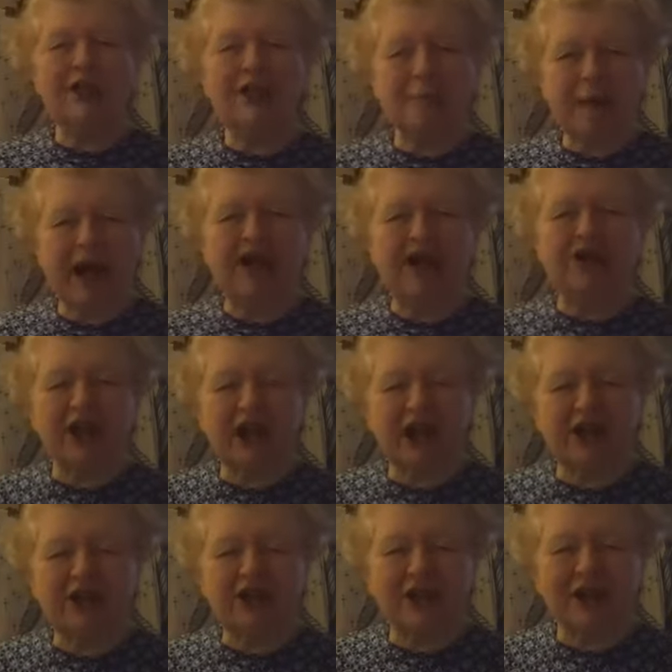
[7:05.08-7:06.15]

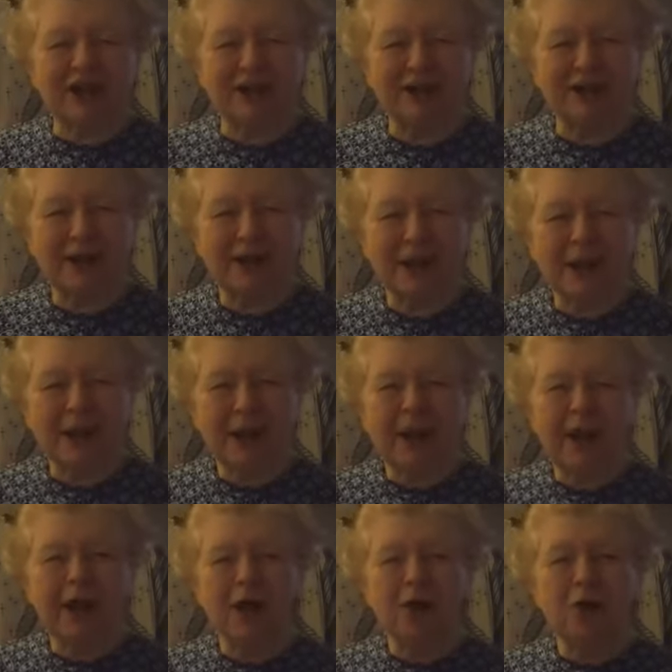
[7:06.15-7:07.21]
imagination.
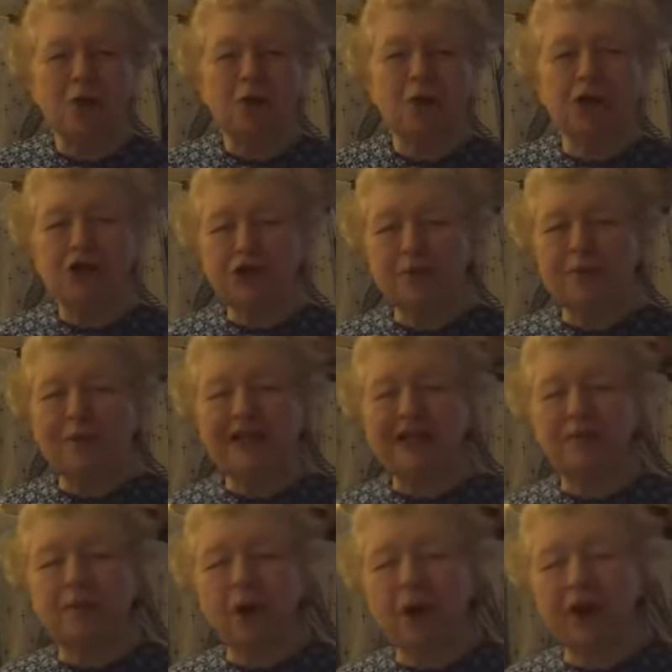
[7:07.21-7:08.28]
Would you be
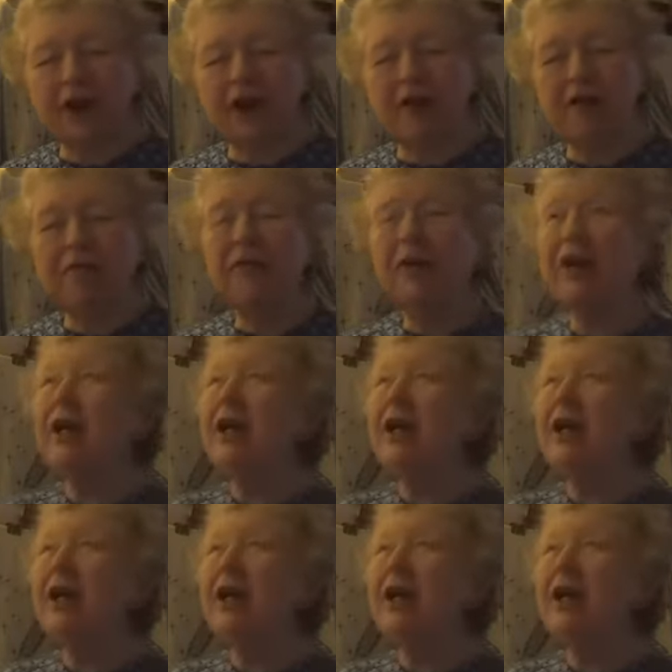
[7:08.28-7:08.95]
smart enough